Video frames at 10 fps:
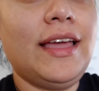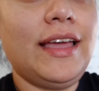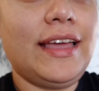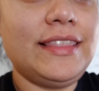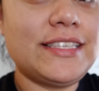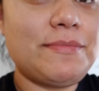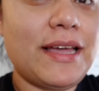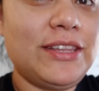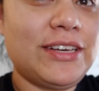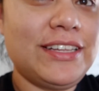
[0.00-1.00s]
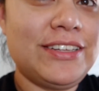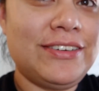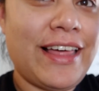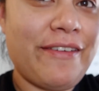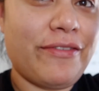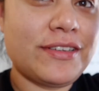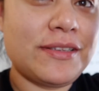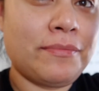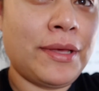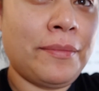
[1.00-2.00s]
And this might look a little light for
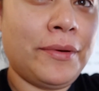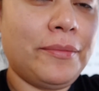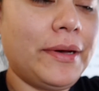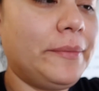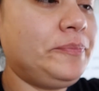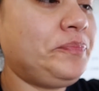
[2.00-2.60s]
some people, but